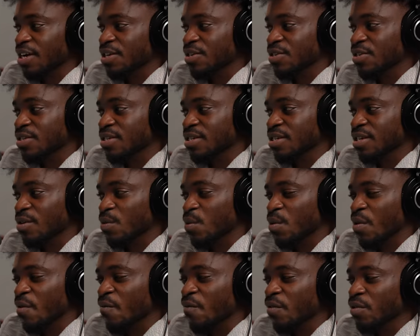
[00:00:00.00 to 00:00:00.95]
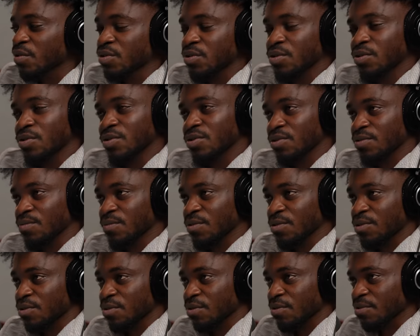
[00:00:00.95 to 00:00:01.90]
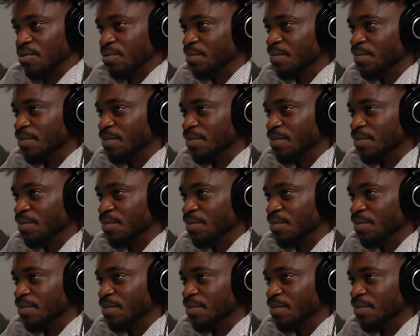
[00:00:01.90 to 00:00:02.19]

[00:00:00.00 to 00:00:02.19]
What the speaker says: it felt too good to be true.